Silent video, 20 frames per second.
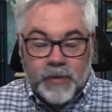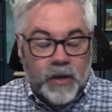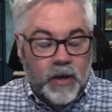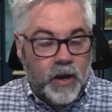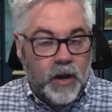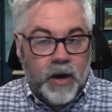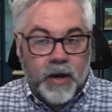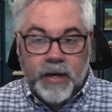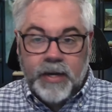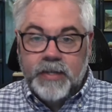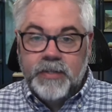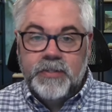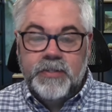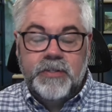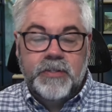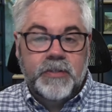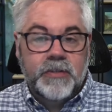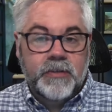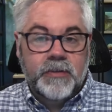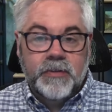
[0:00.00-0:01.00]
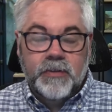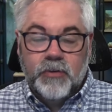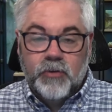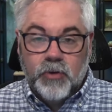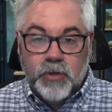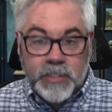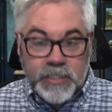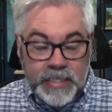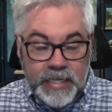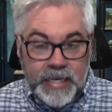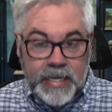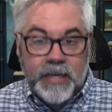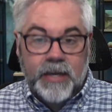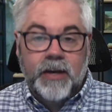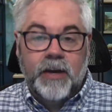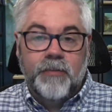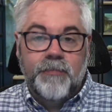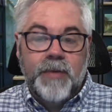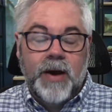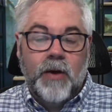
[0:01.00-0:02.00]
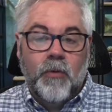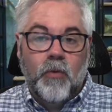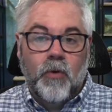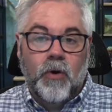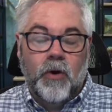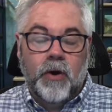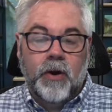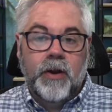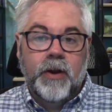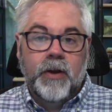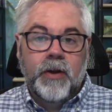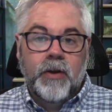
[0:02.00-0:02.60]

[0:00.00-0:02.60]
honest critique of my work.